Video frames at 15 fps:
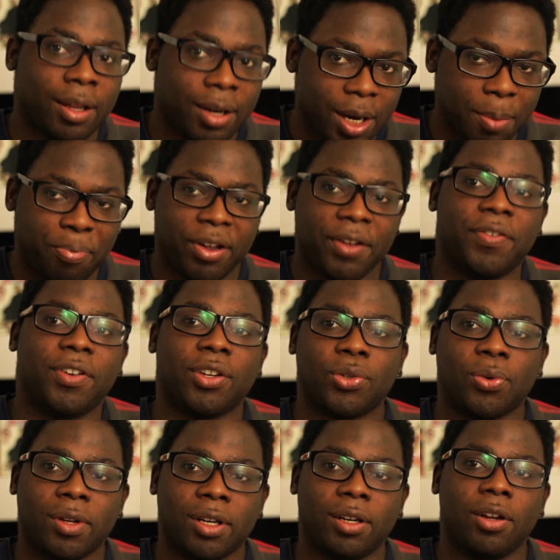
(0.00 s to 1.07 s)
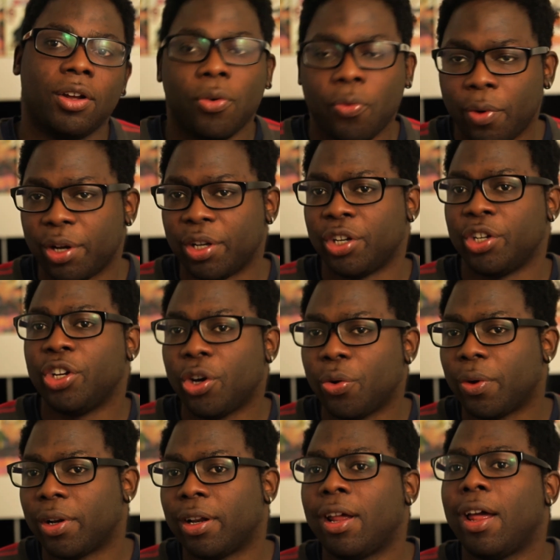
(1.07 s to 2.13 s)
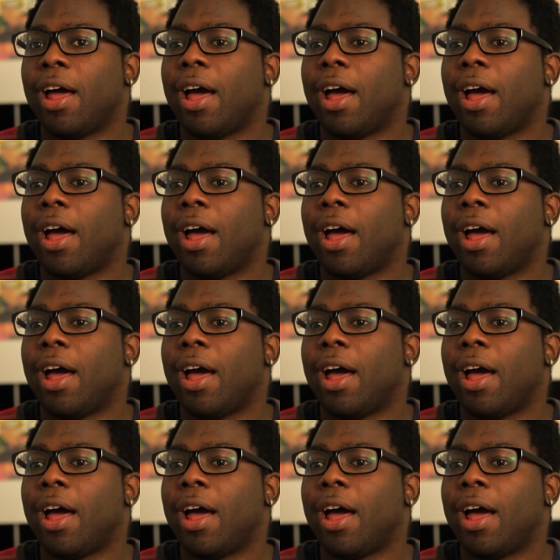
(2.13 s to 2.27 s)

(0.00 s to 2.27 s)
the previous one with the new one,